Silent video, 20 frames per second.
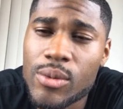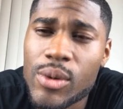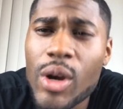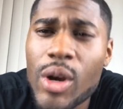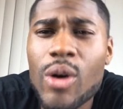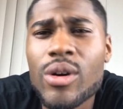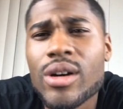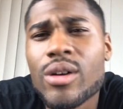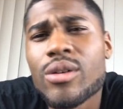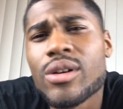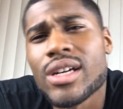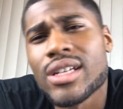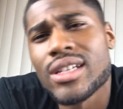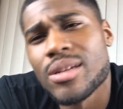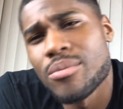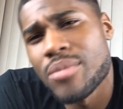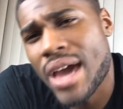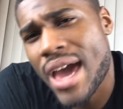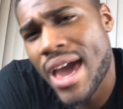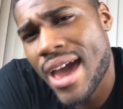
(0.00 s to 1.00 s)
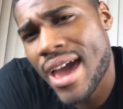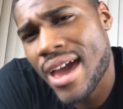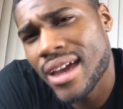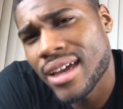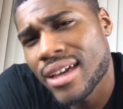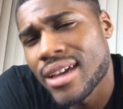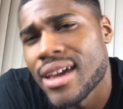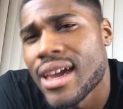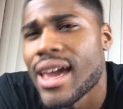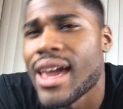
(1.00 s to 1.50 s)
We gonna go get the
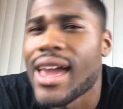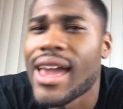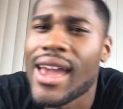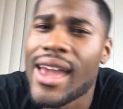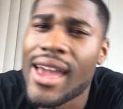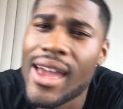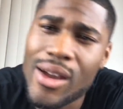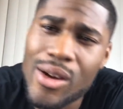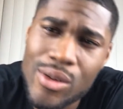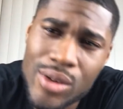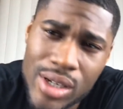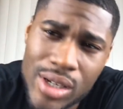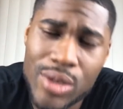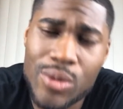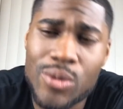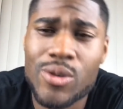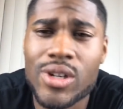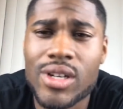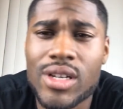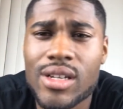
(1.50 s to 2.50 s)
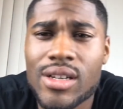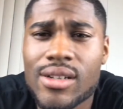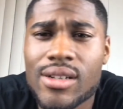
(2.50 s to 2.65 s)
bag and go get the ring.